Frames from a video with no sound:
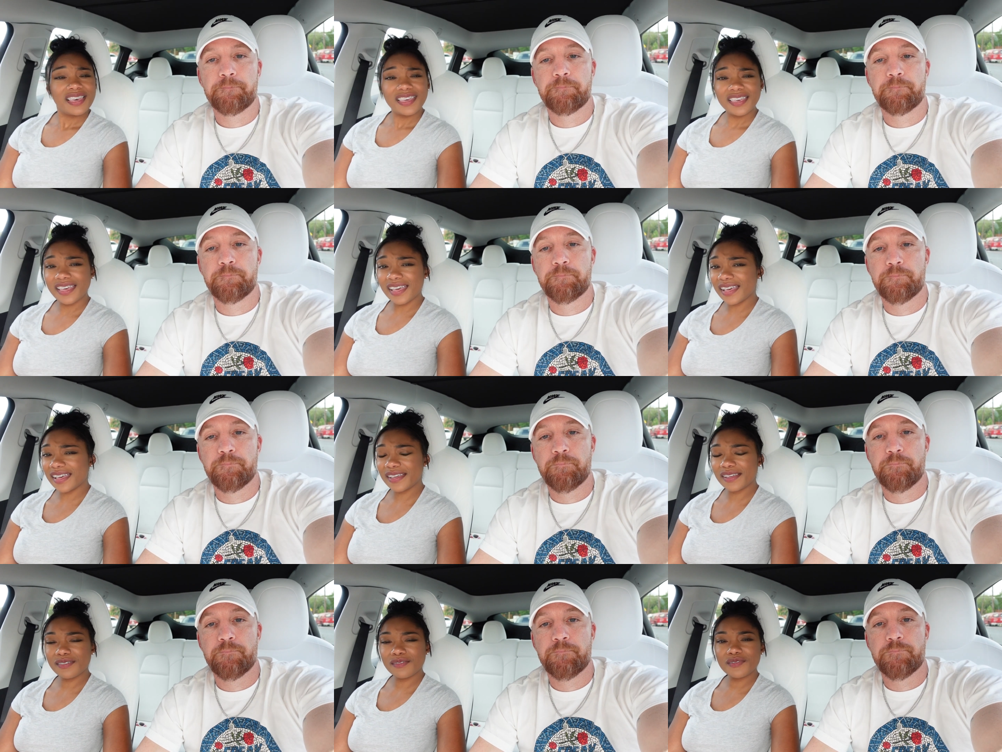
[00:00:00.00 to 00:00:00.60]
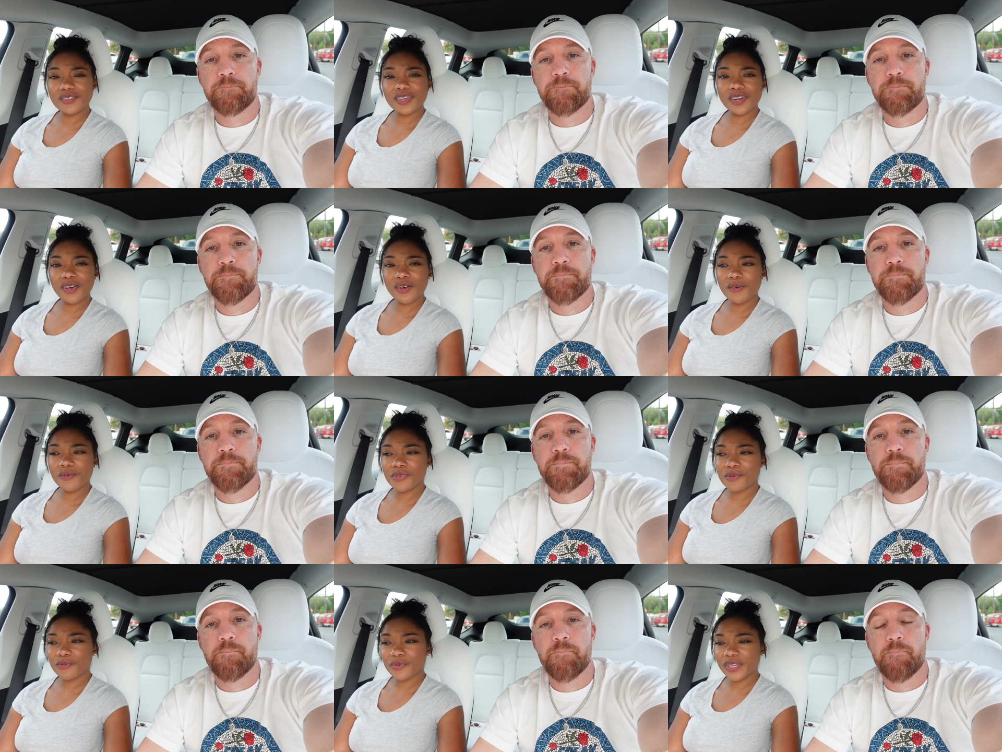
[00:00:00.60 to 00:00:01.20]
Speaker 1: Yeah, you
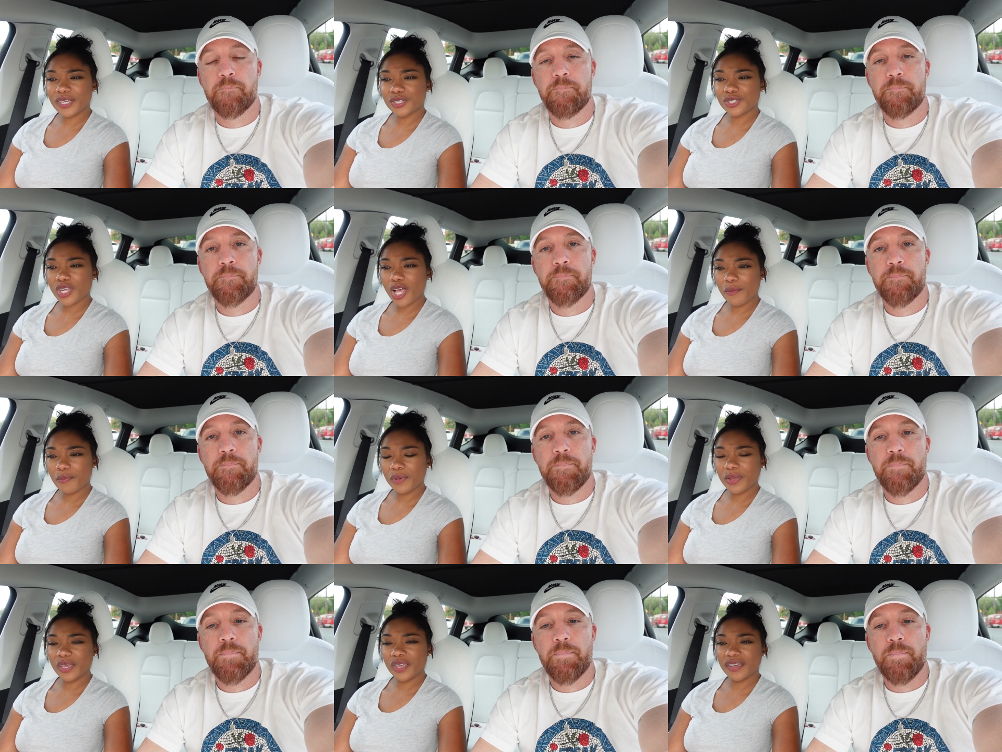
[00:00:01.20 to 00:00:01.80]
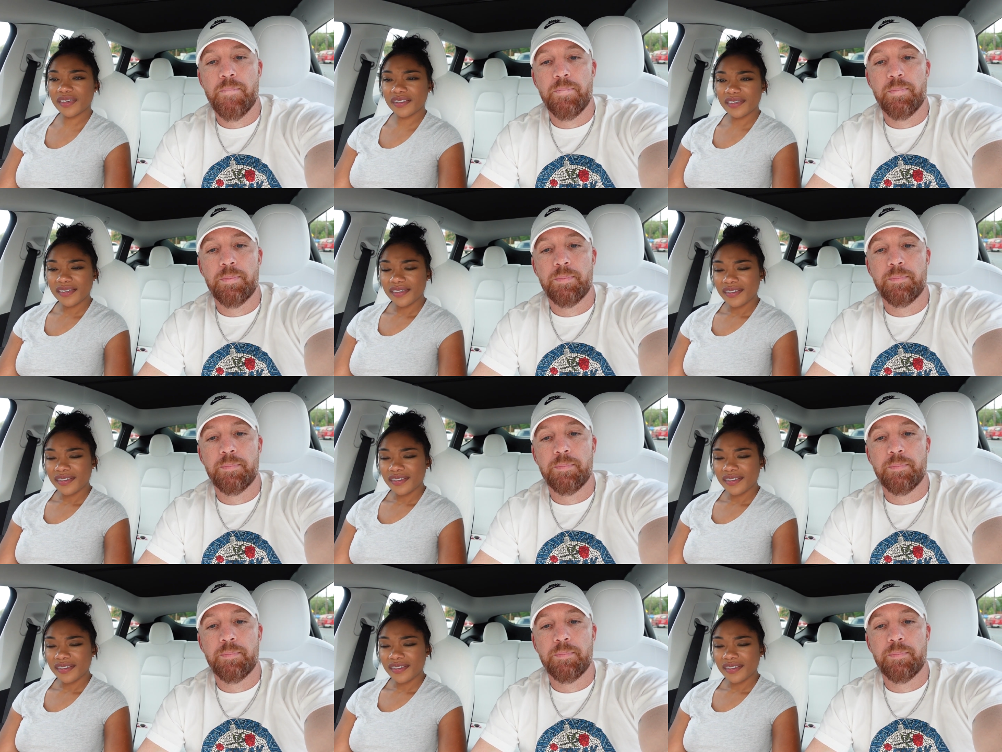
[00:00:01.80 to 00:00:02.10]
know the ring shopping